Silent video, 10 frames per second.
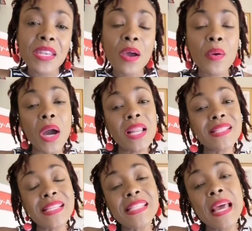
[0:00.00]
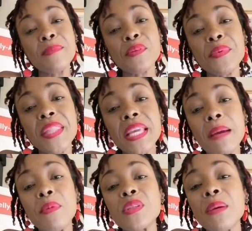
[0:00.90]
Now, a lot of the times when we
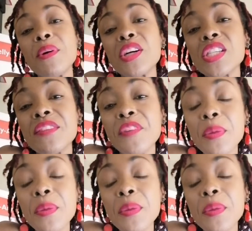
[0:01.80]
think about abortion,